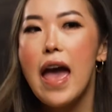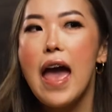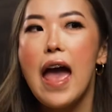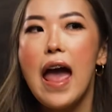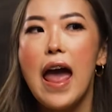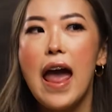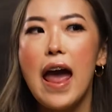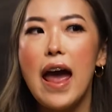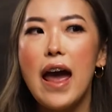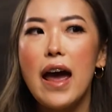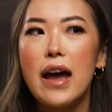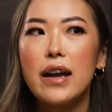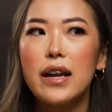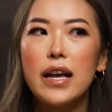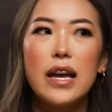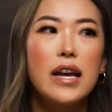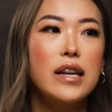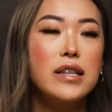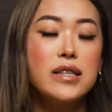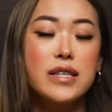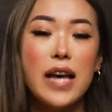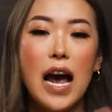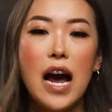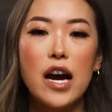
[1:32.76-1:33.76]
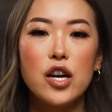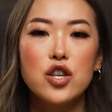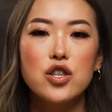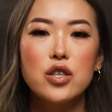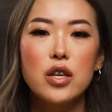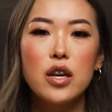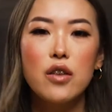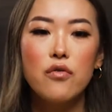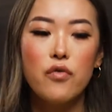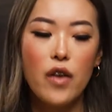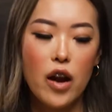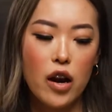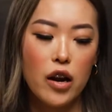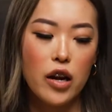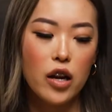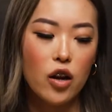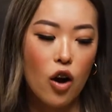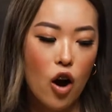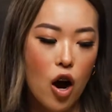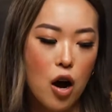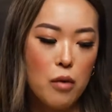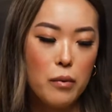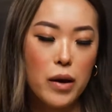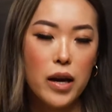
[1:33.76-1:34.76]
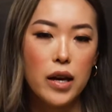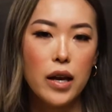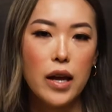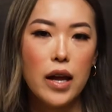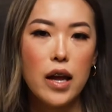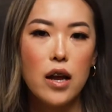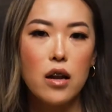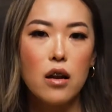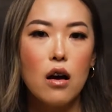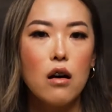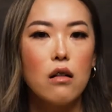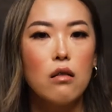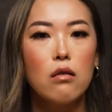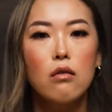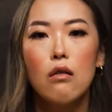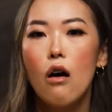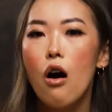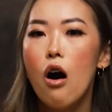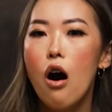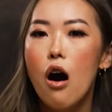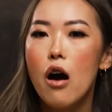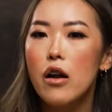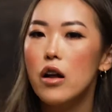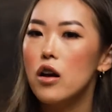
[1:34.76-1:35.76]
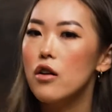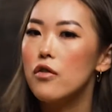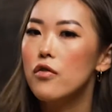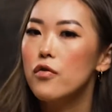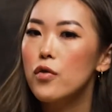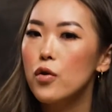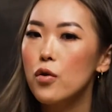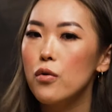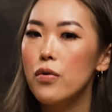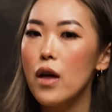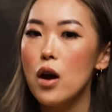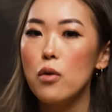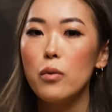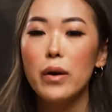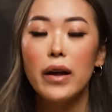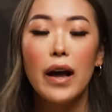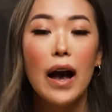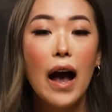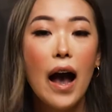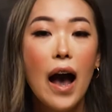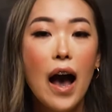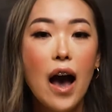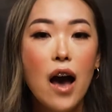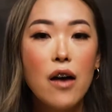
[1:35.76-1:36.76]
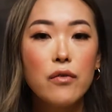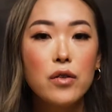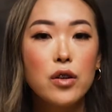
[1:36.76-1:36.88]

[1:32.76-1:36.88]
And it's actually very common in a lot of food that we have.